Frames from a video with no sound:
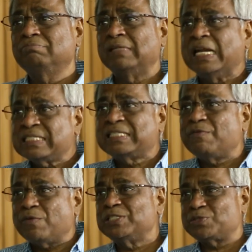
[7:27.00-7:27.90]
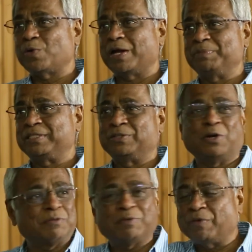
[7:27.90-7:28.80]
less than 1 square meter,
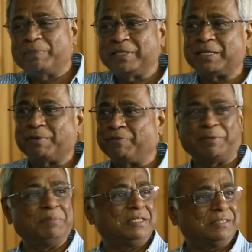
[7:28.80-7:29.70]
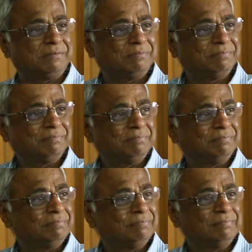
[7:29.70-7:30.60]
not even 1 meter by 1 meter,
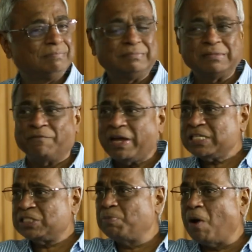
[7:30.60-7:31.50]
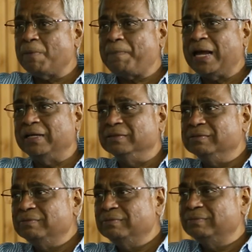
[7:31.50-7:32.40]
very small panel
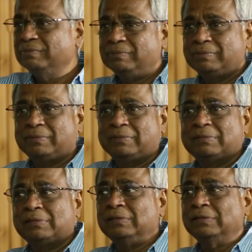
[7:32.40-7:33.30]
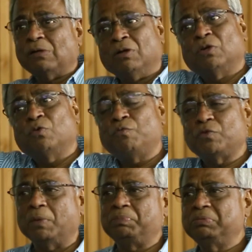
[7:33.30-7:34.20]
on the
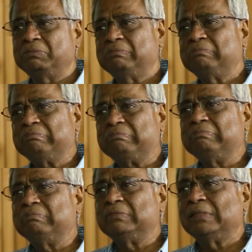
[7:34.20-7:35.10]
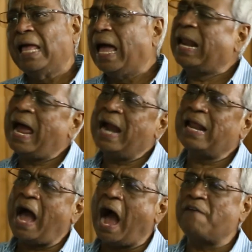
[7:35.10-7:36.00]
rooftop. And I had
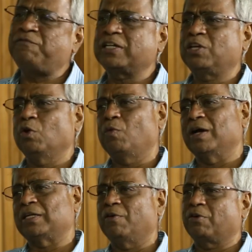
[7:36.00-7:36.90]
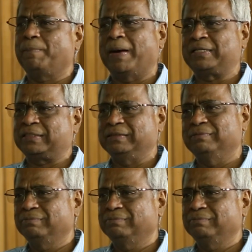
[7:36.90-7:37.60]
a half a kilowatt hour of battery.